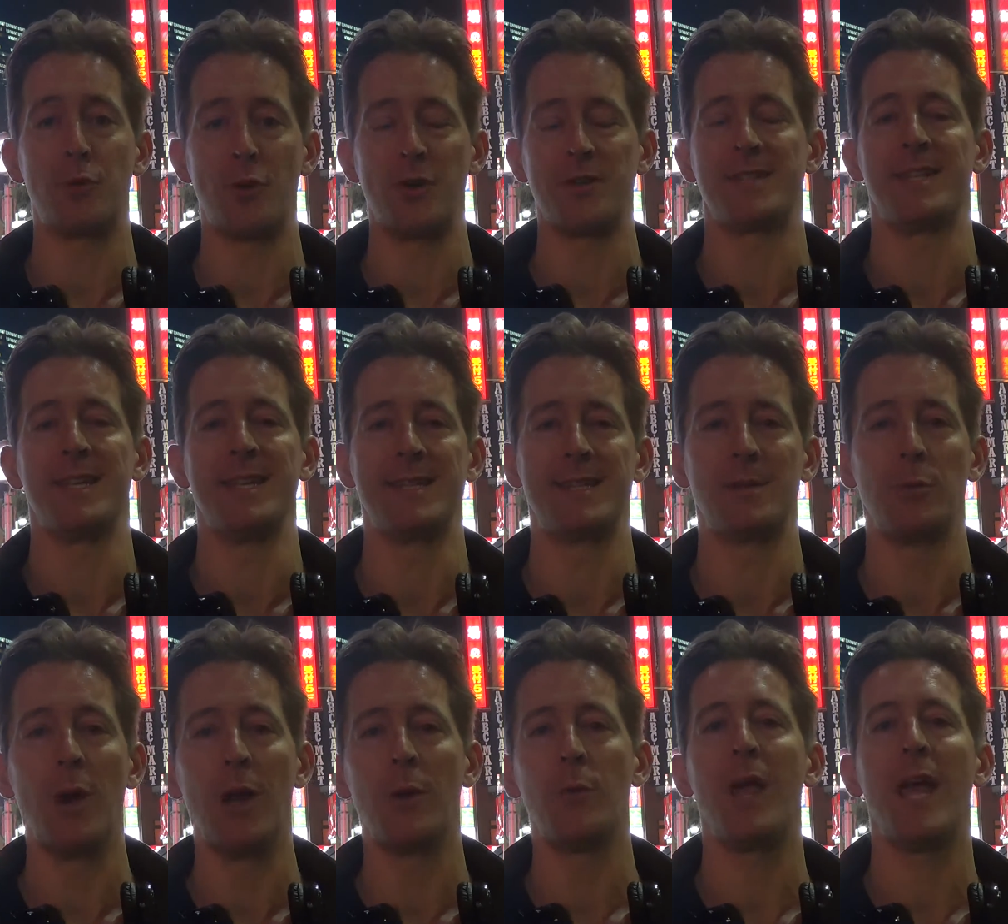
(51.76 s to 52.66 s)
process.
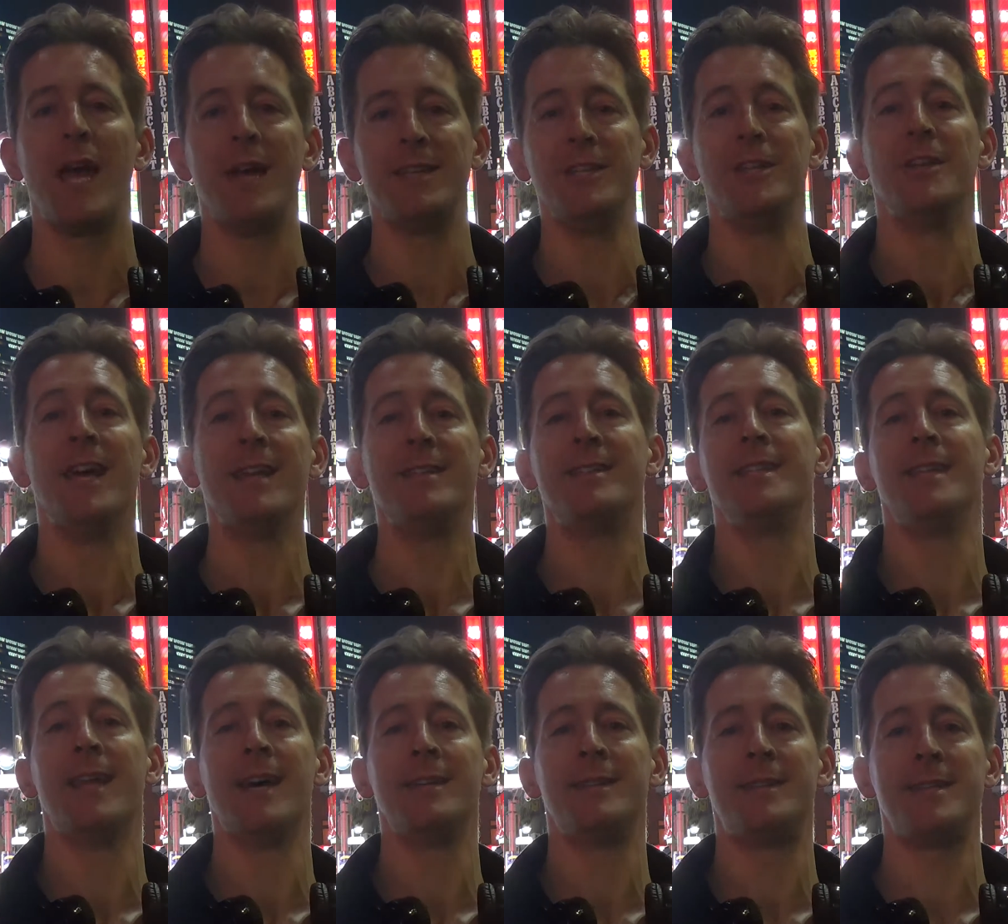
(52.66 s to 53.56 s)
Well, we had in the
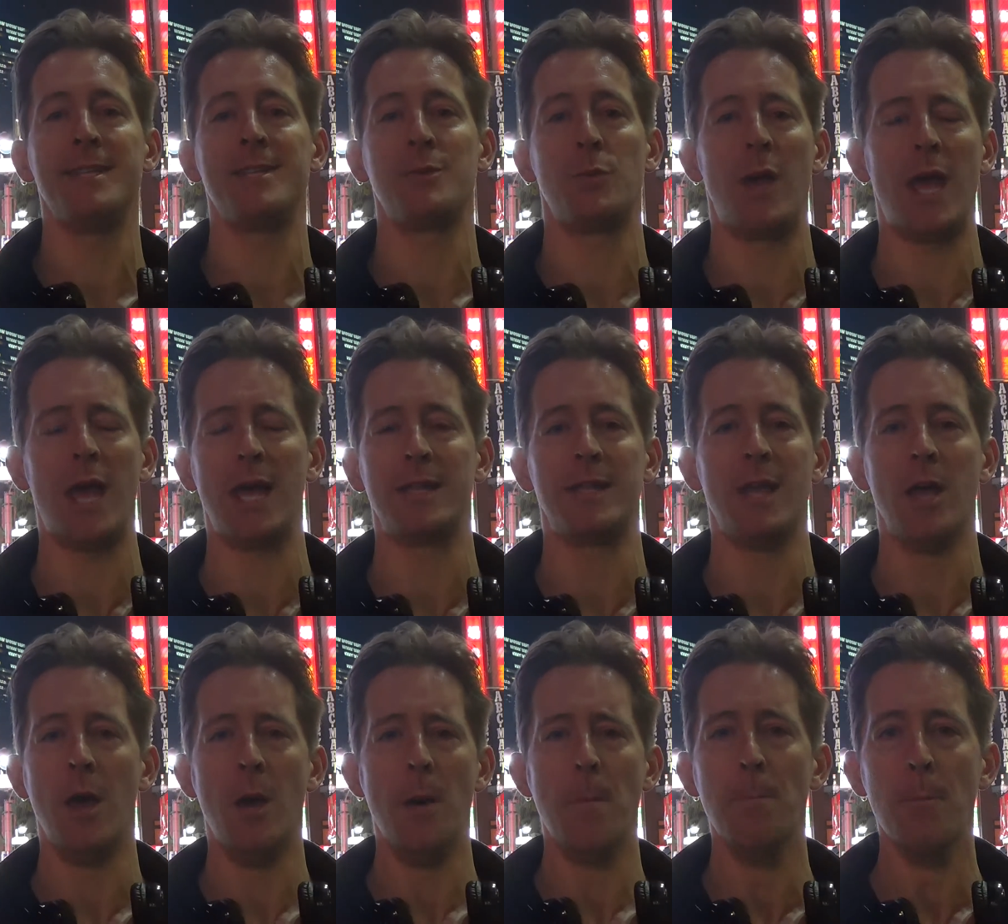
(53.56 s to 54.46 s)
1990s we had
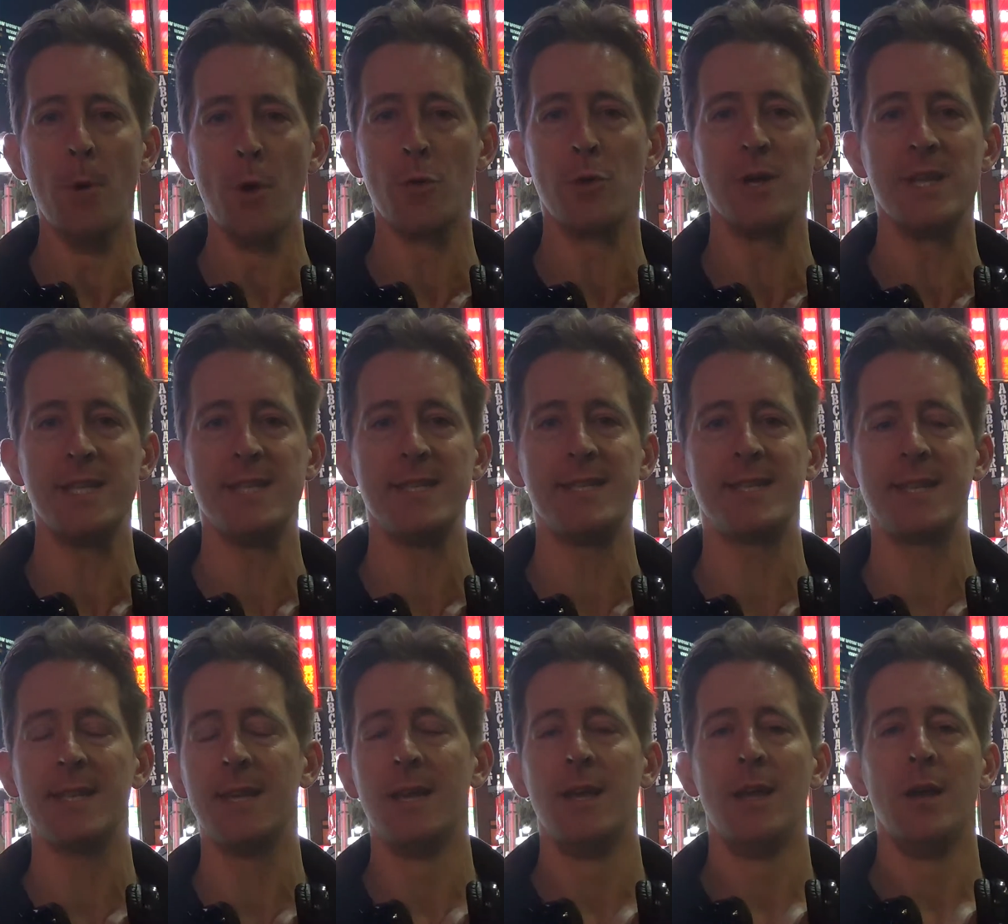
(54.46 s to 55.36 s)
Merise,
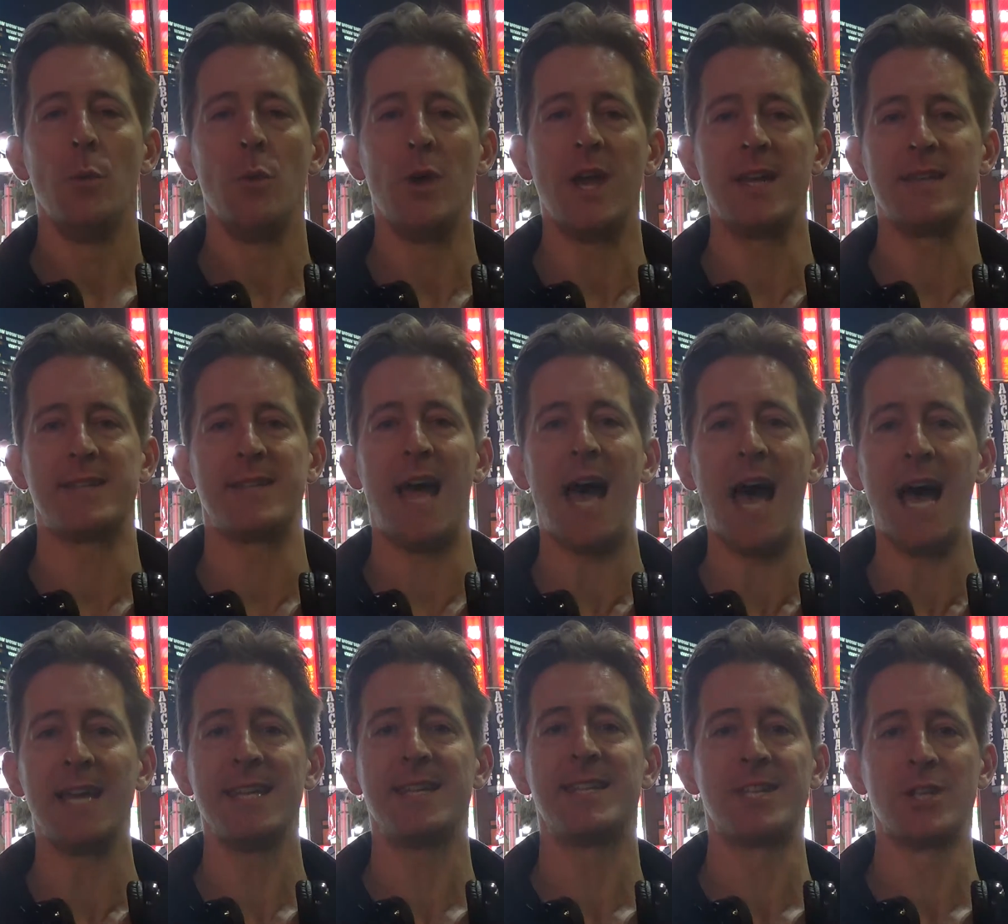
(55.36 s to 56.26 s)
we had
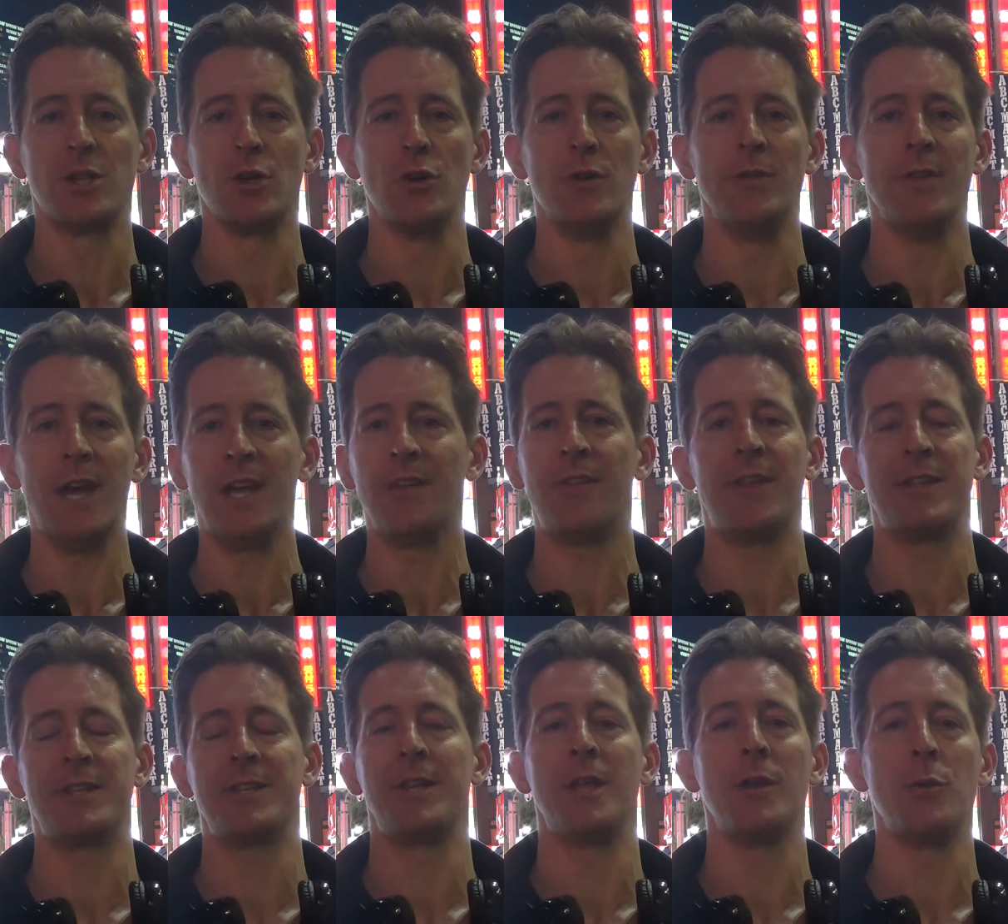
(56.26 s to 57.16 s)
ISO
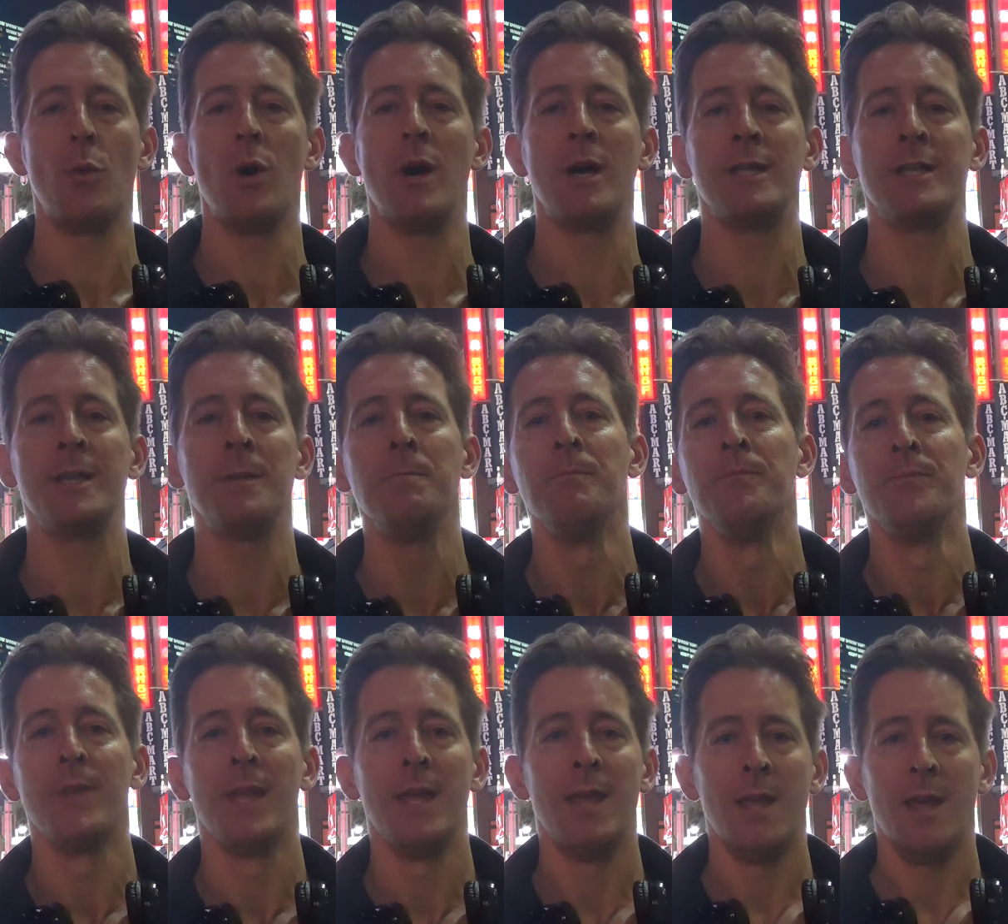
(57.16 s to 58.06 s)
9001,
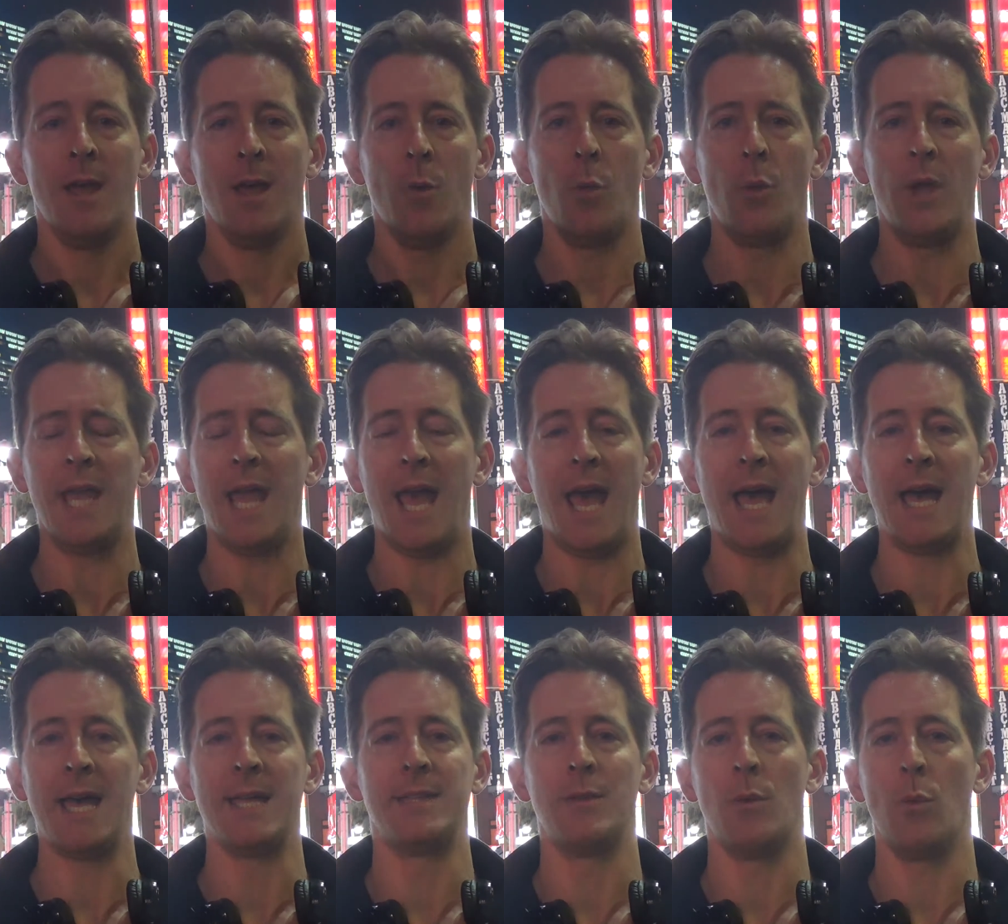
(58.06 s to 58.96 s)
we
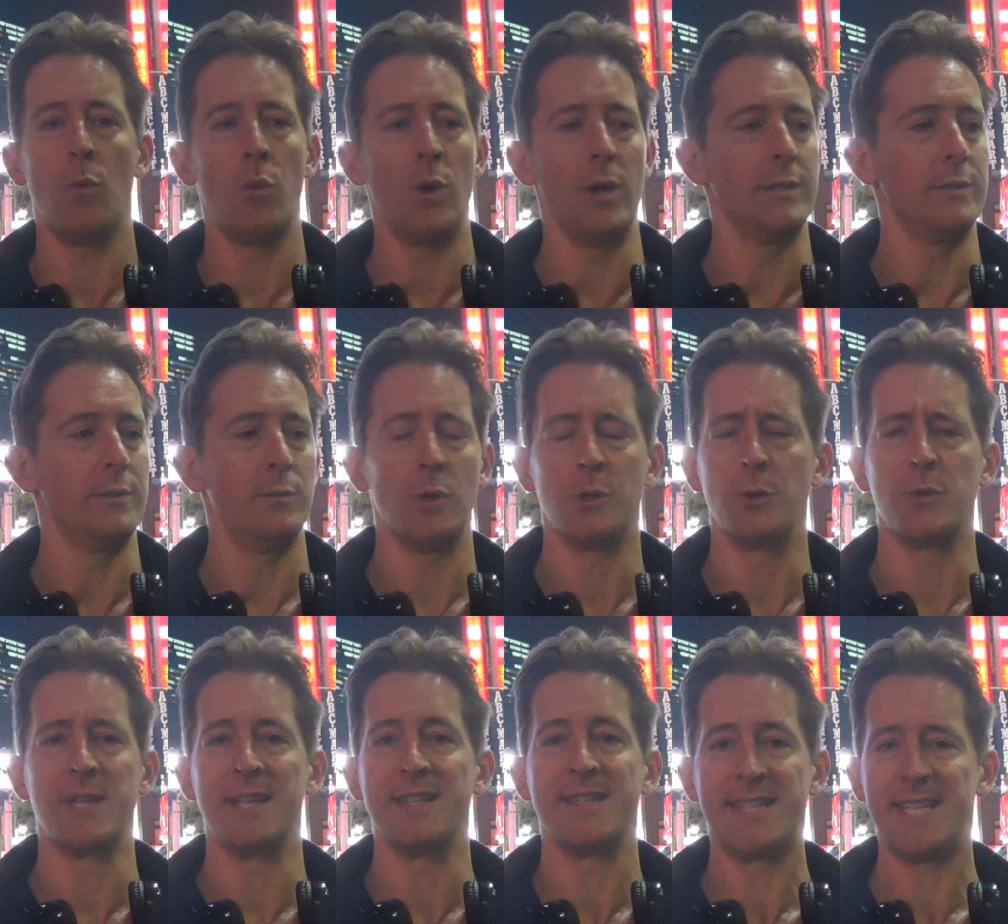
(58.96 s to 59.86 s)
had what
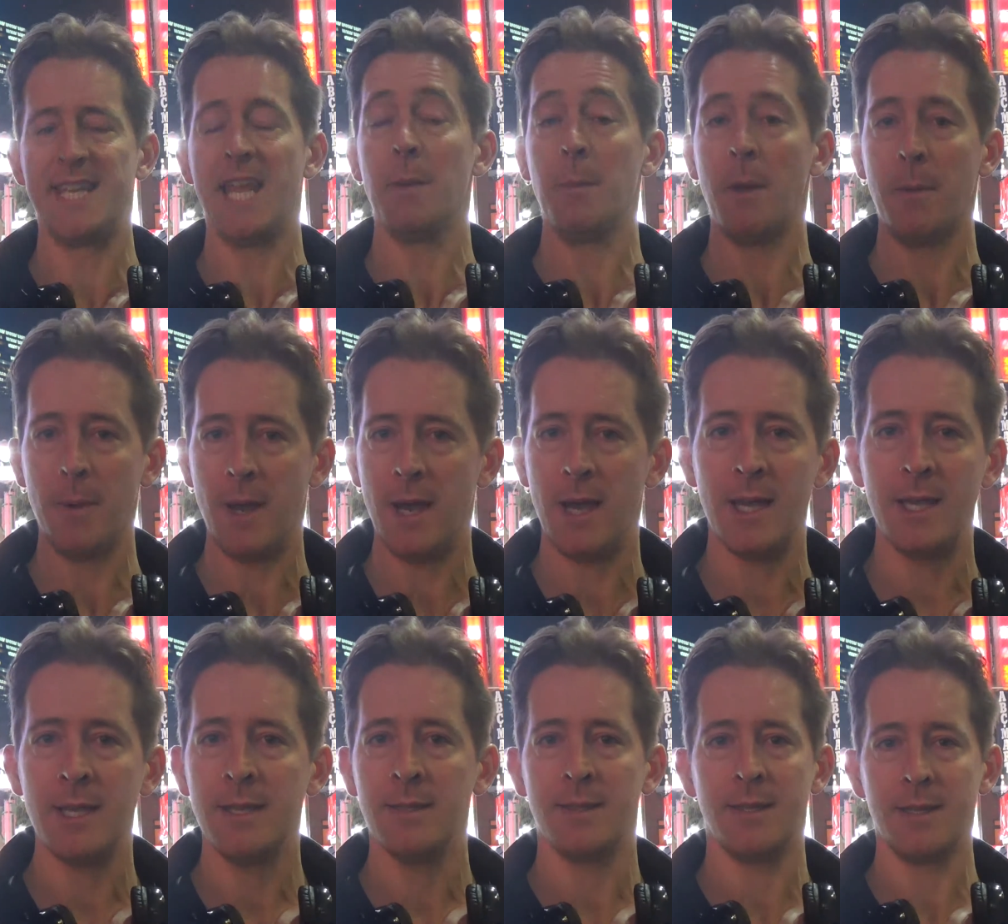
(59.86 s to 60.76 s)
was that,
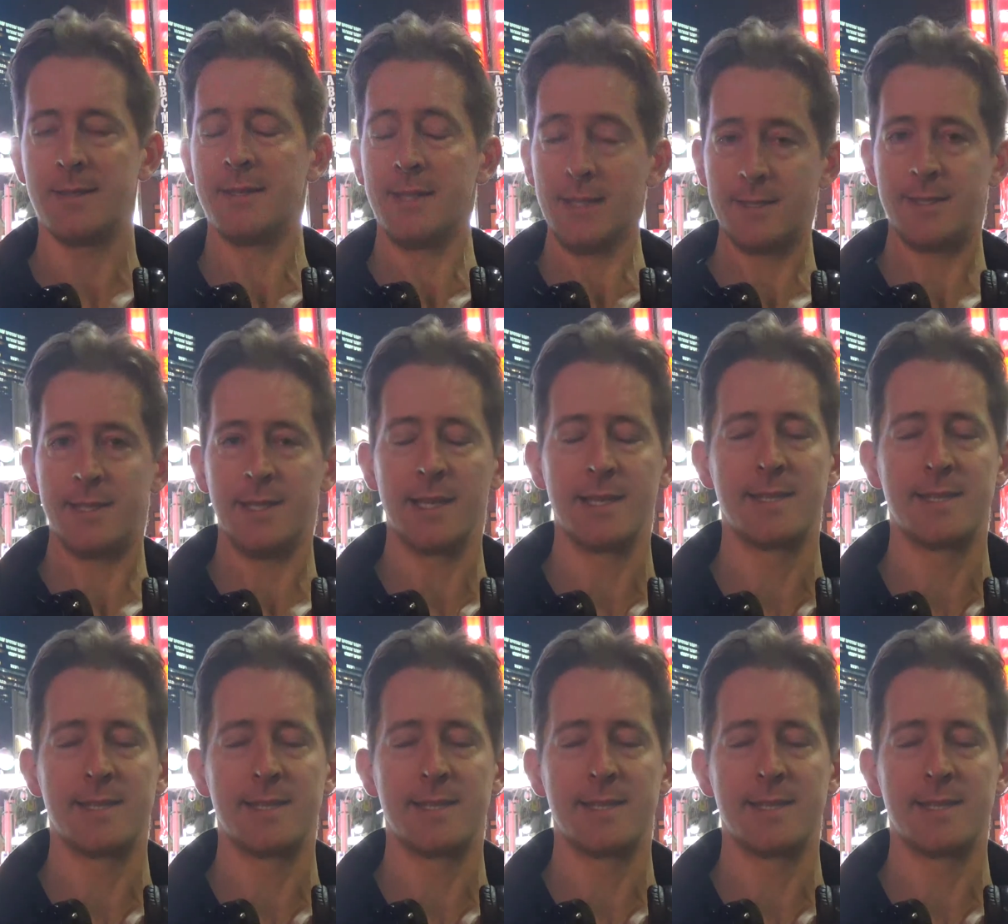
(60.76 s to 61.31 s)
CMMI, that still